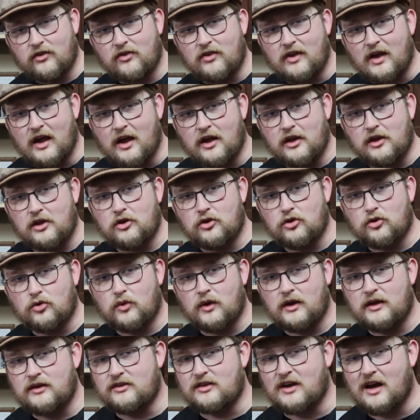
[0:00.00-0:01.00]
is how you
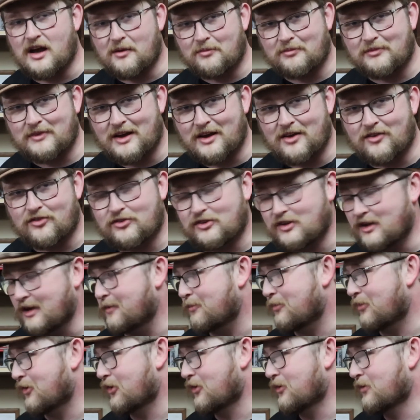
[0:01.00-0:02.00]
do a top-down
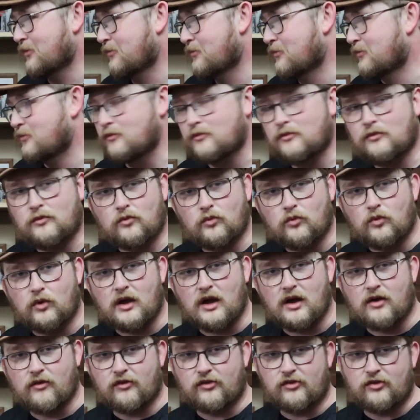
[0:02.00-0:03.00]
taper.
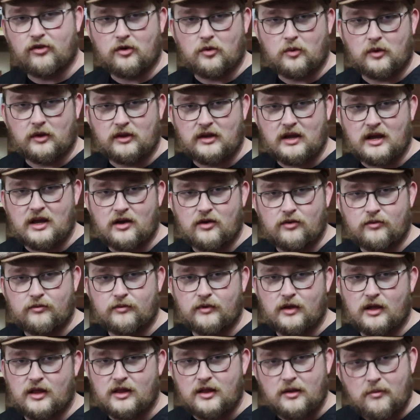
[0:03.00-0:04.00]
We obviously went down
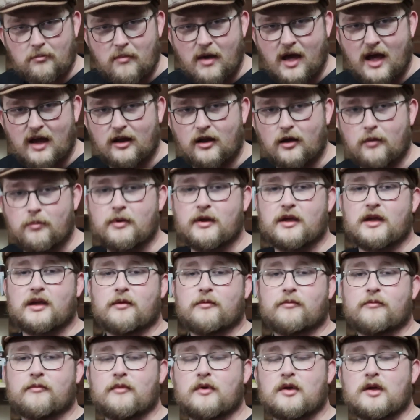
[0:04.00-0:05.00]
and then back up
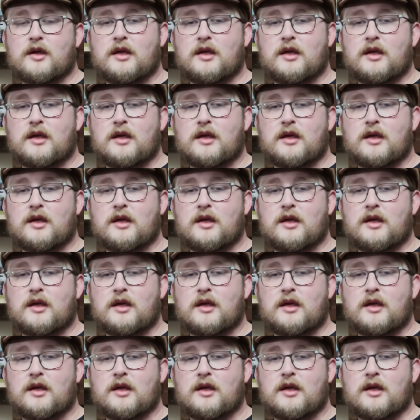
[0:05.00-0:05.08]
again.